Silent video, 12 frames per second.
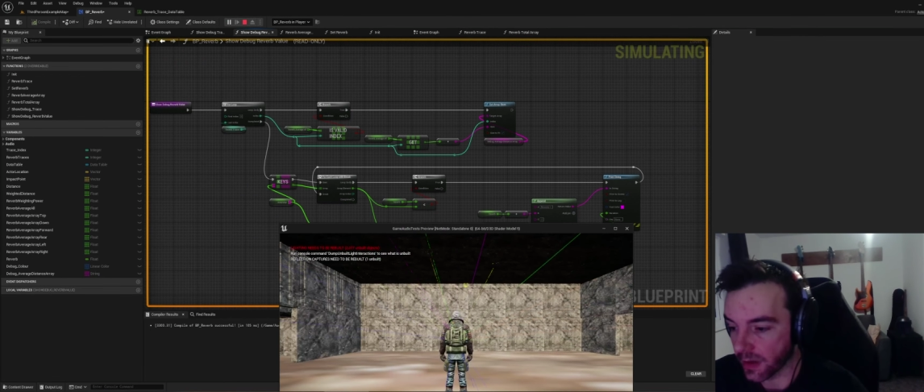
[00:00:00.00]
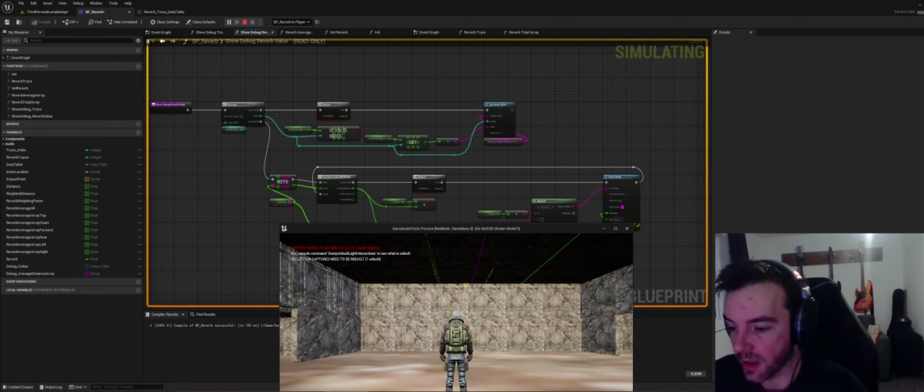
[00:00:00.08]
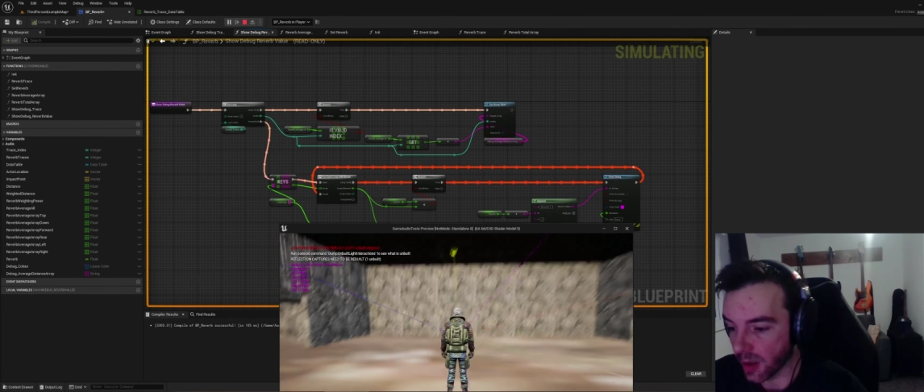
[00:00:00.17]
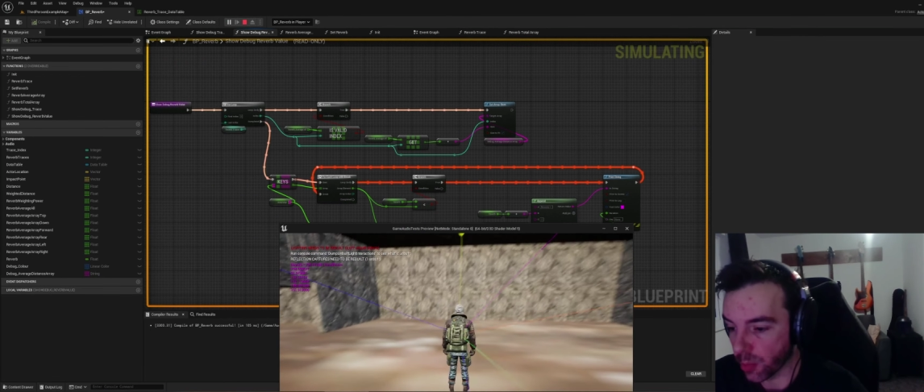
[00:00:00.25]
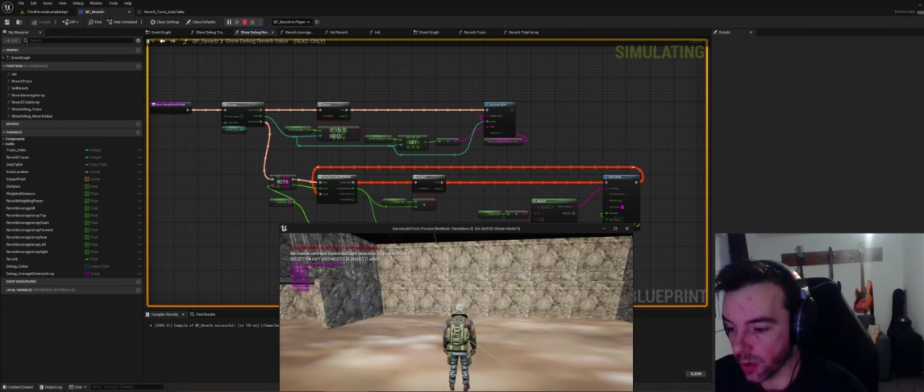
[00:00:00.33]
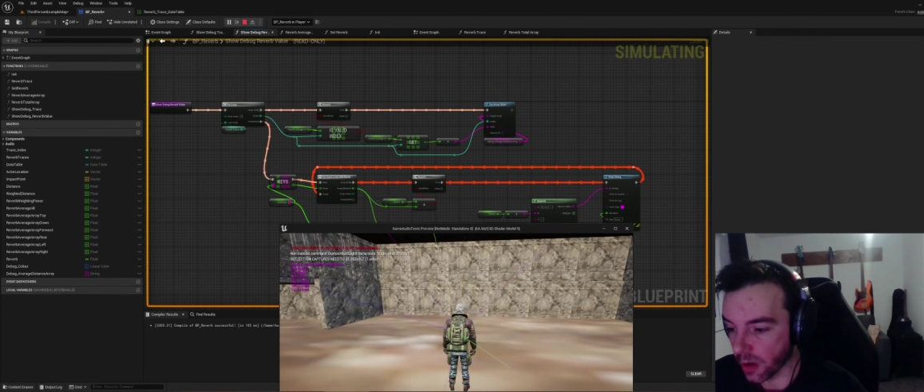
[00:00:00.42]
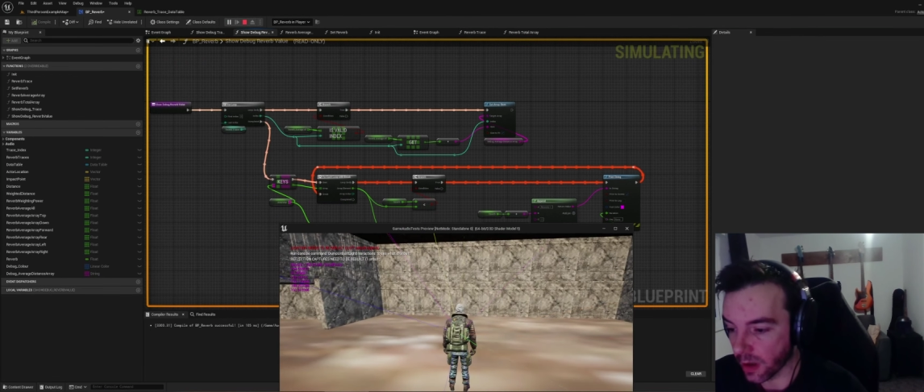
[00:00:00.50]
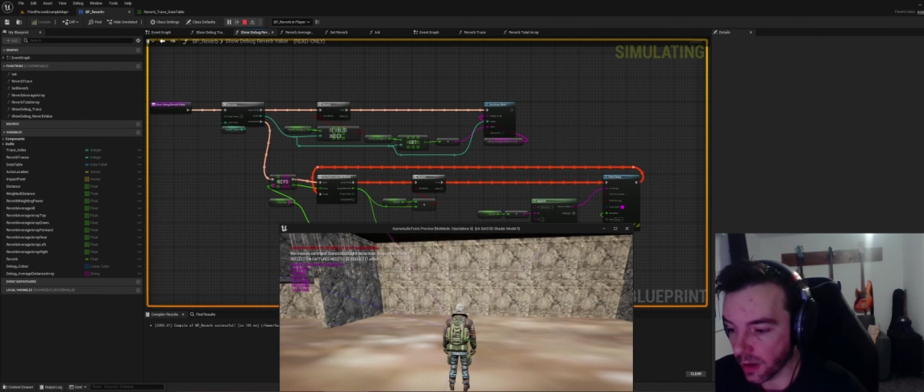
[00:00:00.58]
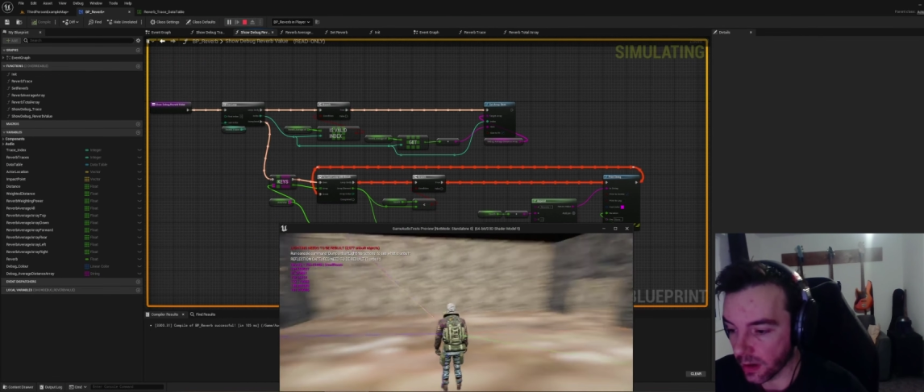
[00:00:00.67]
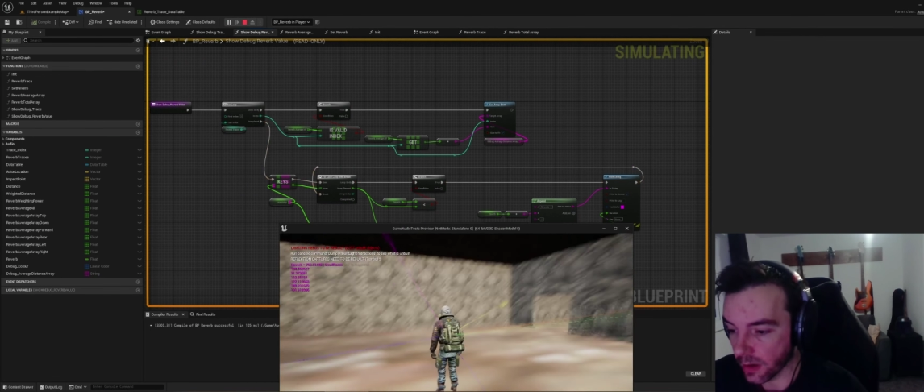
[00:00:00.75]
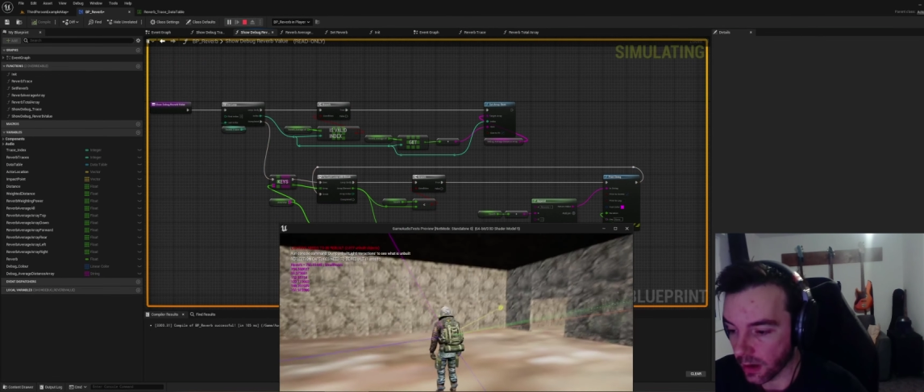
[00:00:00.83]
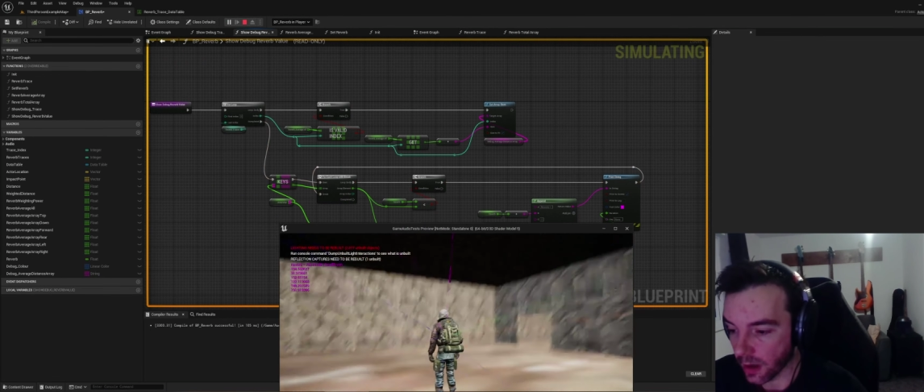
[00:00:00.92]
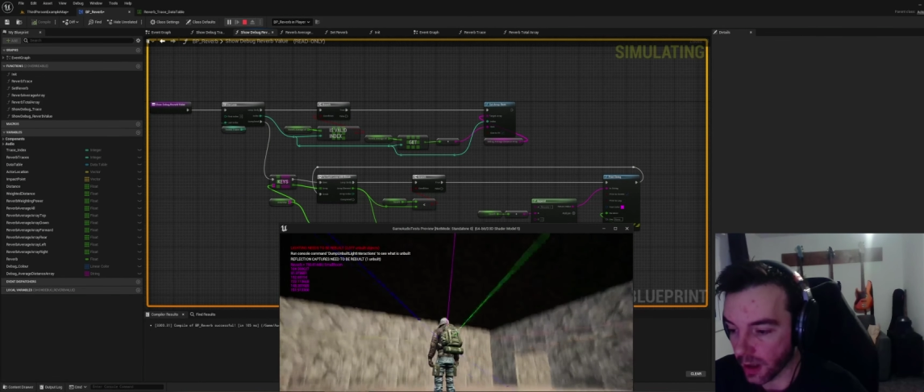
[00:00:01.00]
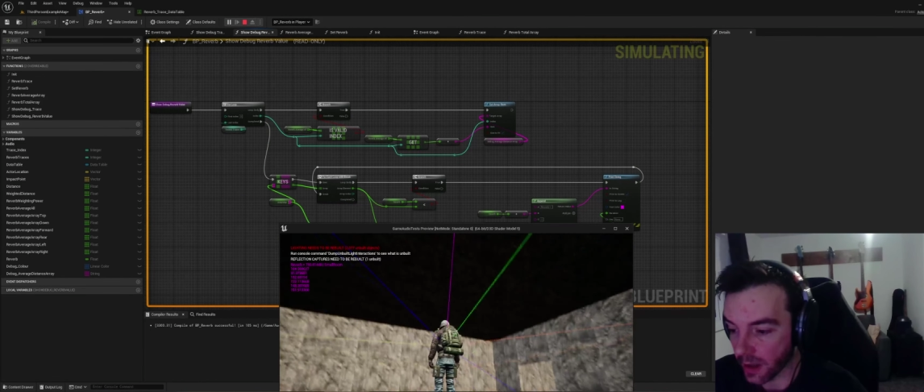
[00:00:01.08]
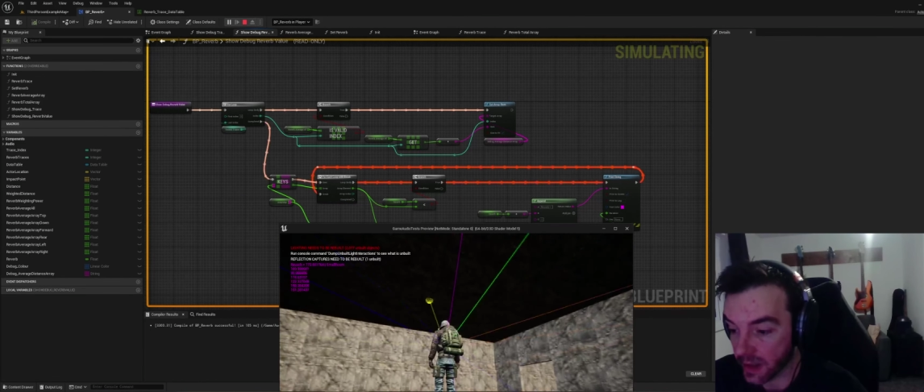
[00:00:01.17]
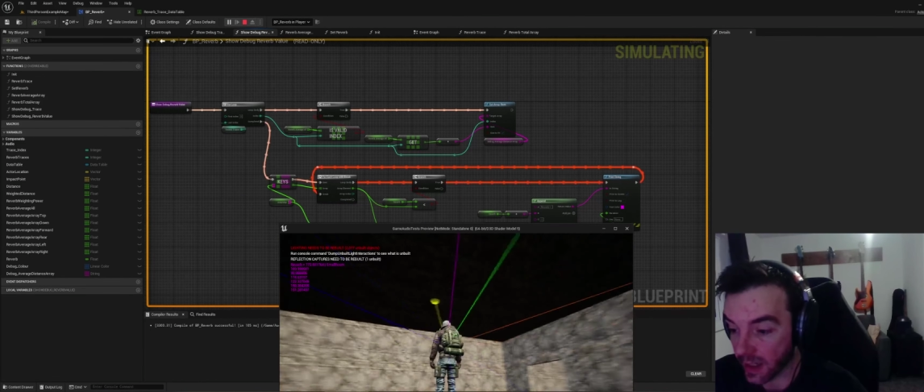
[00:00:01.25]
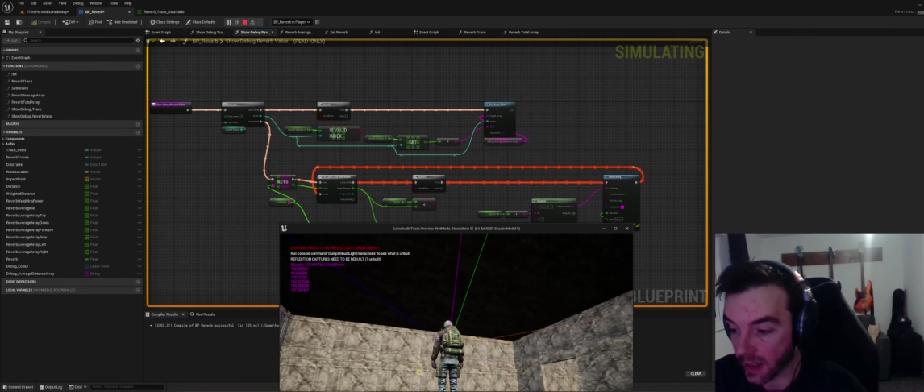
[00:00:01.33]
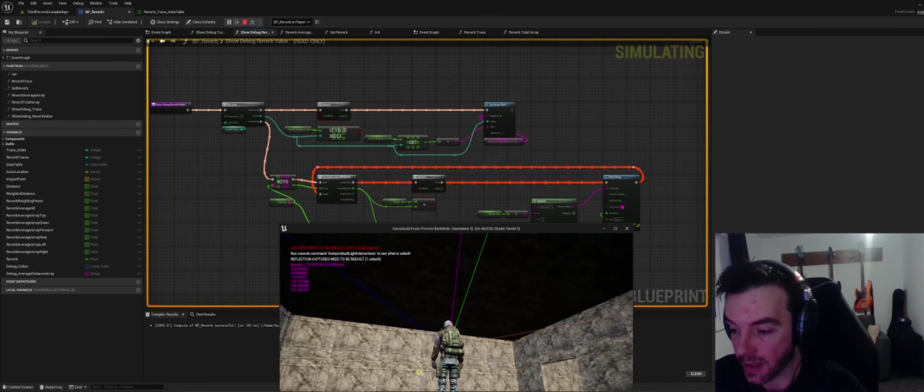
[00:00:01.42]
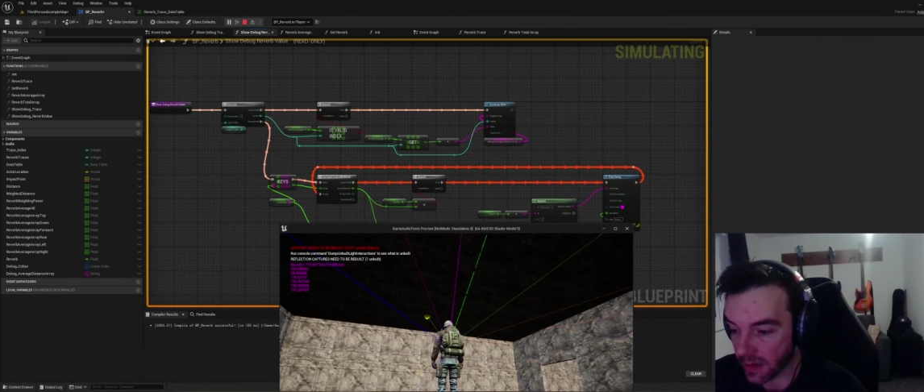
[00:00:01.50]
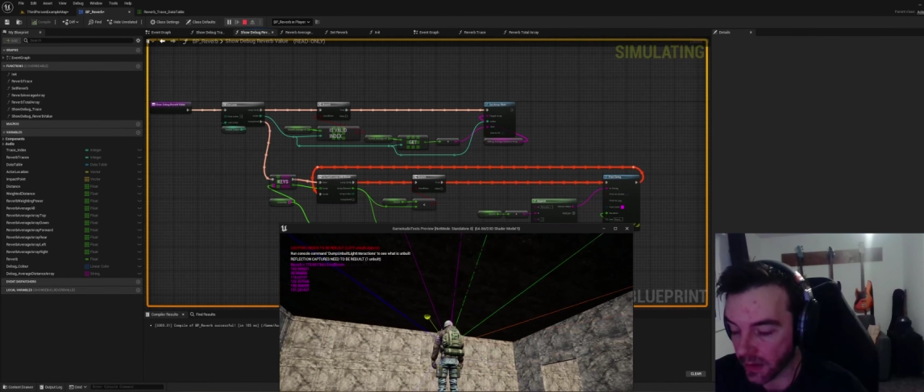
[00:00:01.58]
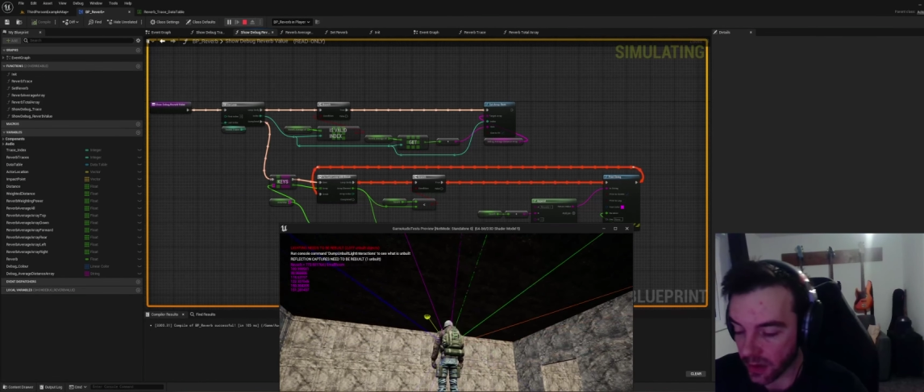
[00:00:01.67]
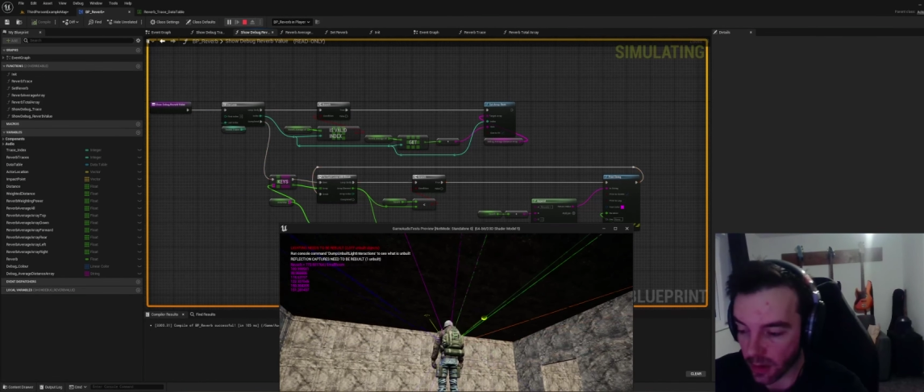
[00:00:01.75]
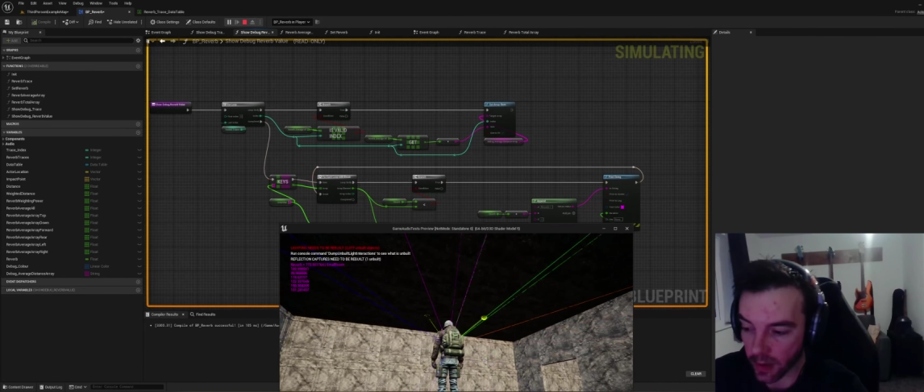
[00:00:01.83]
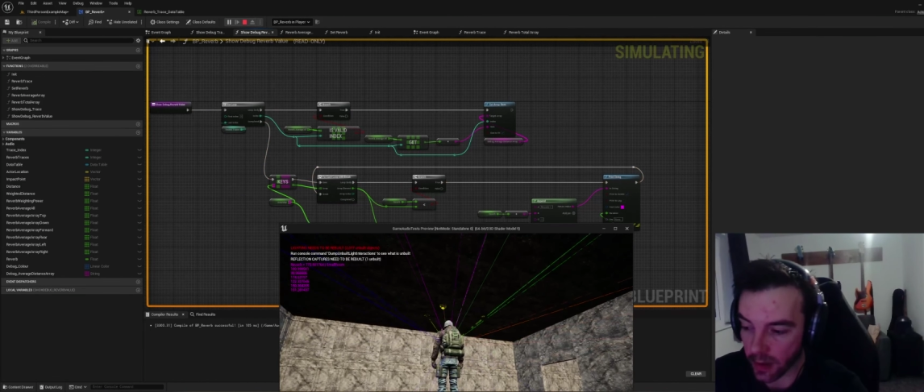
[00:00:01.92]
debug text in the
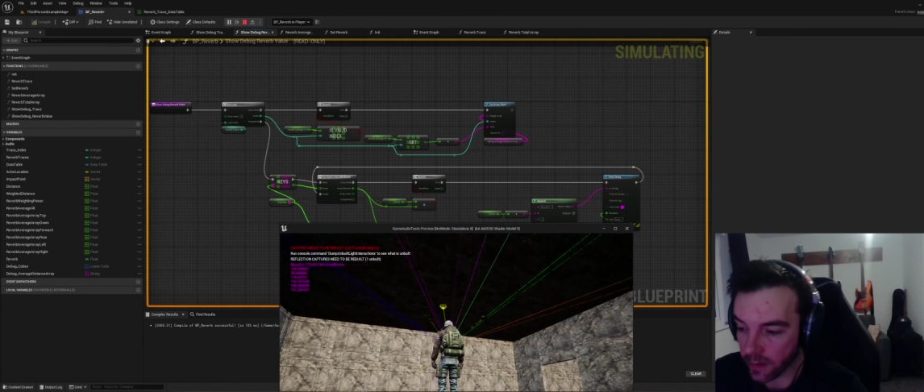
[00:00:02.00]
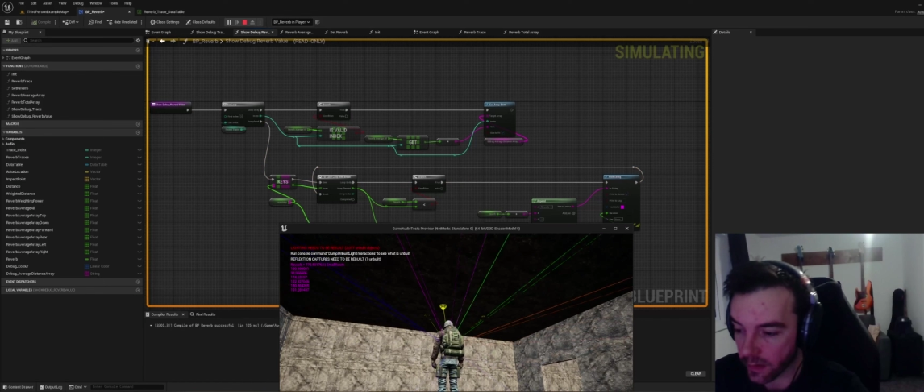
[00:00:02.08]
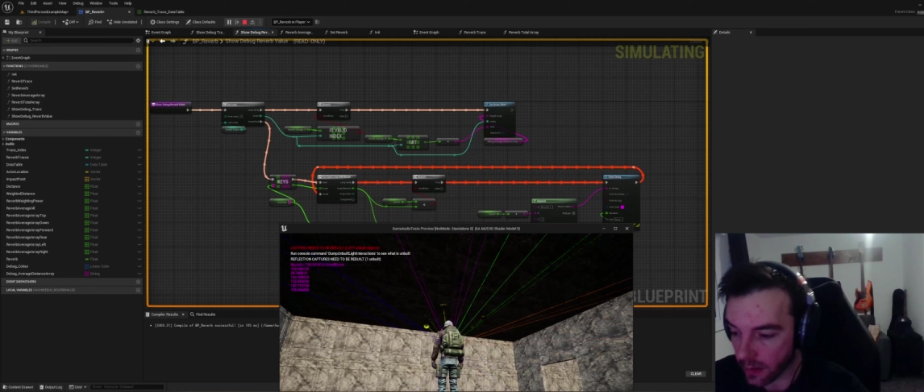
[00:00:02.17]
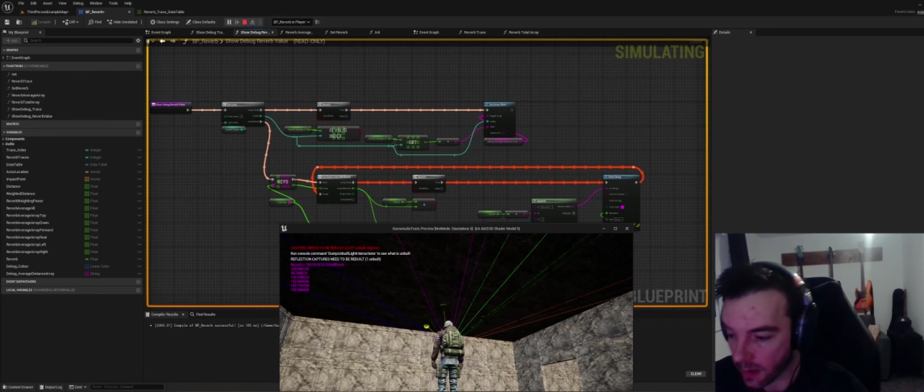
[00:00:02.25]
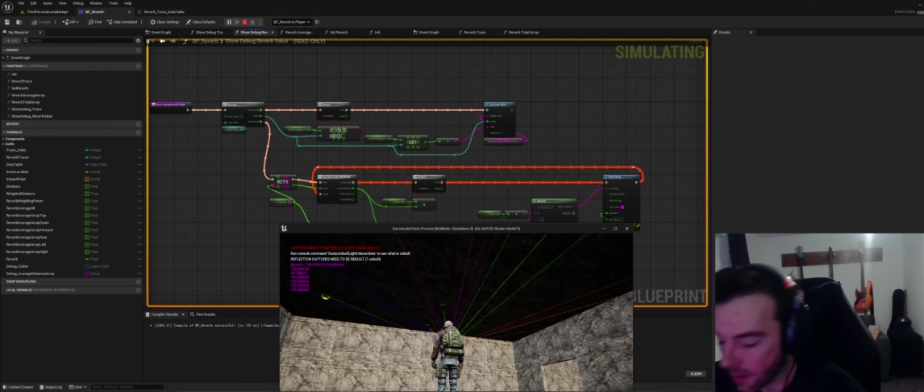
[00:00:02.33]
top left.